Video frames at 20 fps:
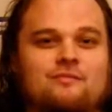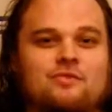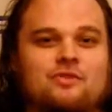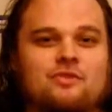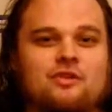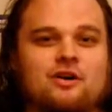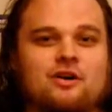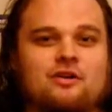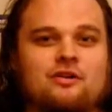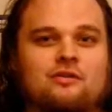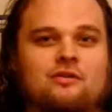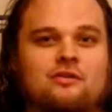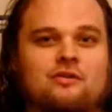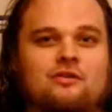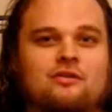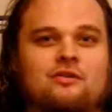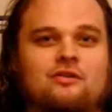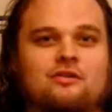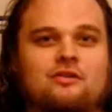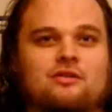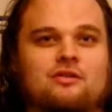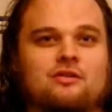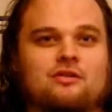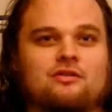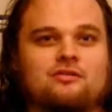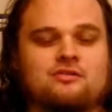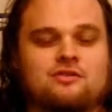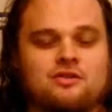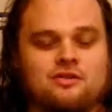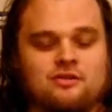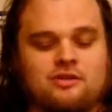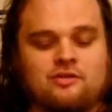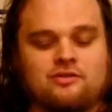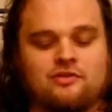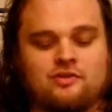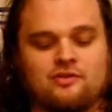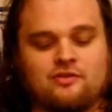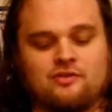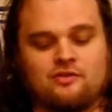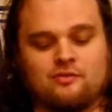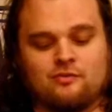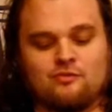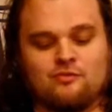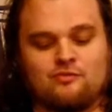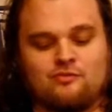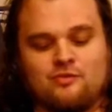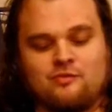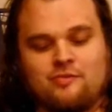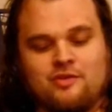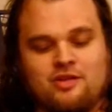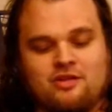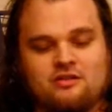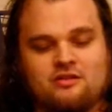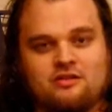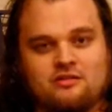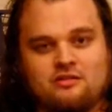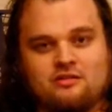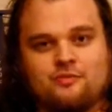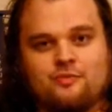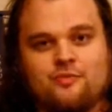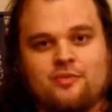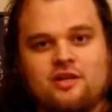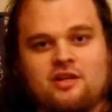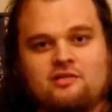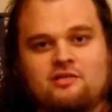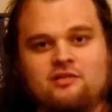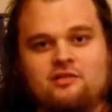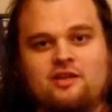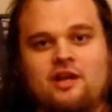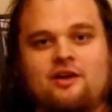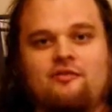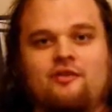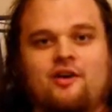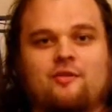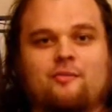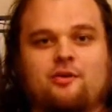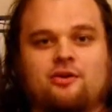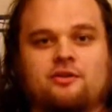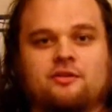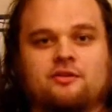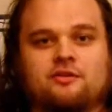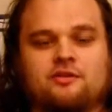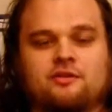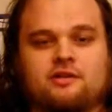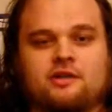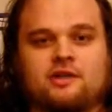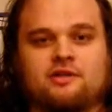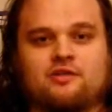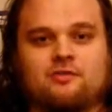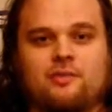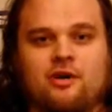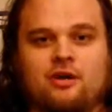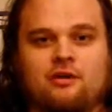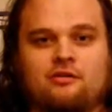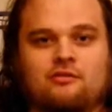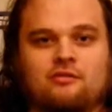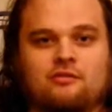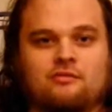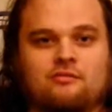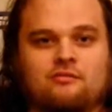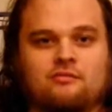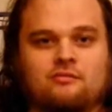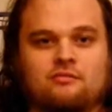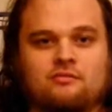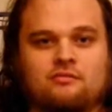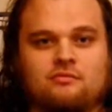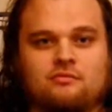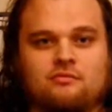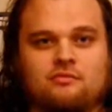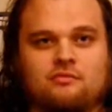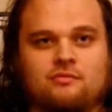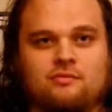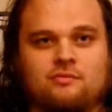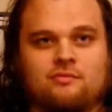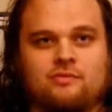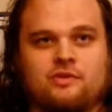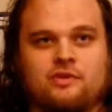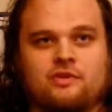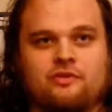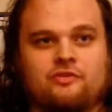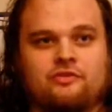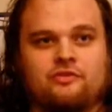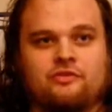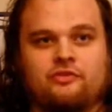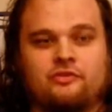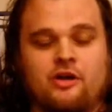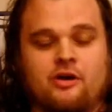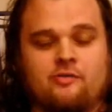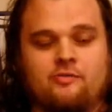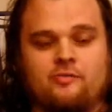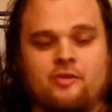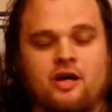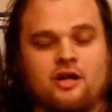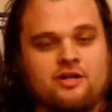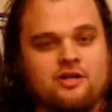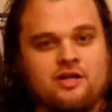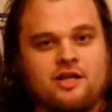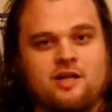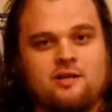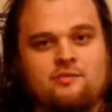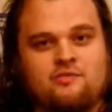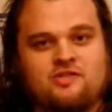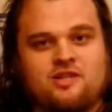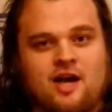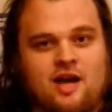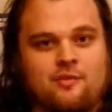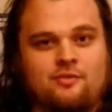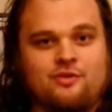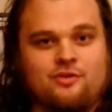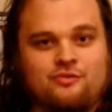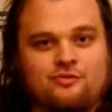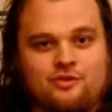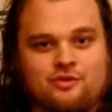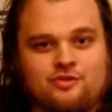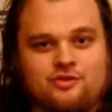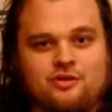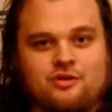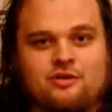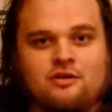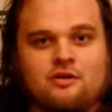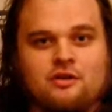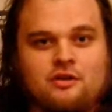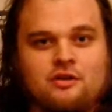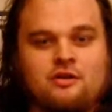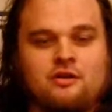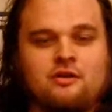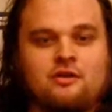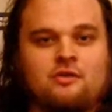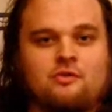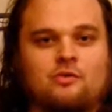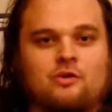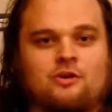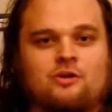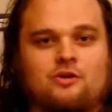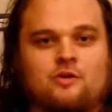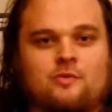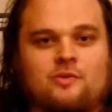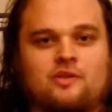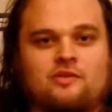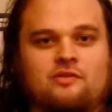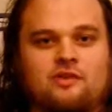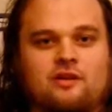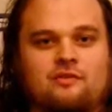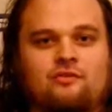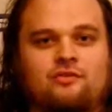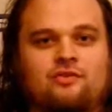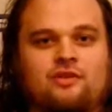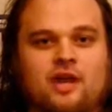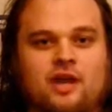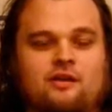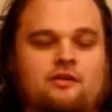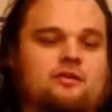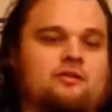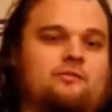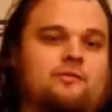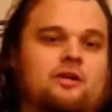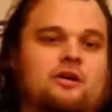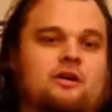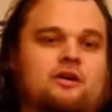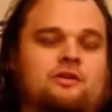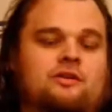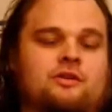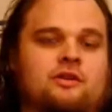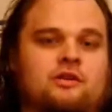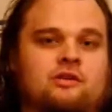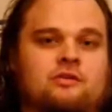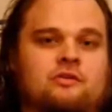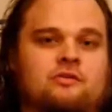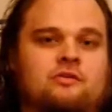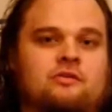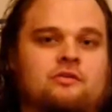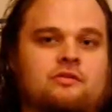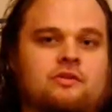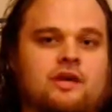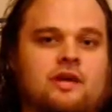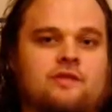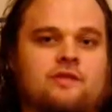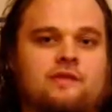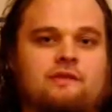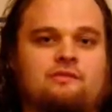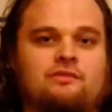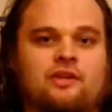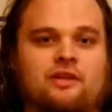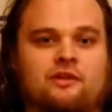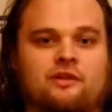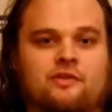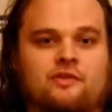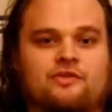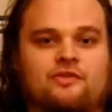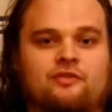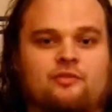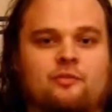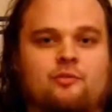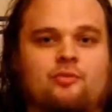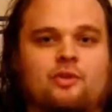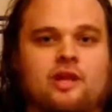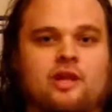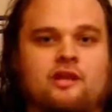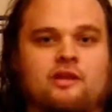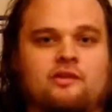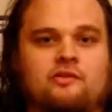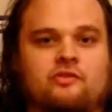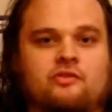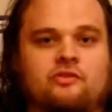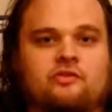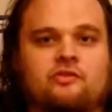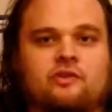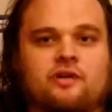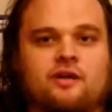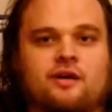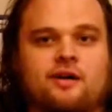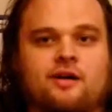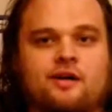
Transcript: though Dune is this, for me, it's a sci-fi book. It's about this some unnamed time in the future where humans have scattered beyond Earth, and they've settled on these different planets.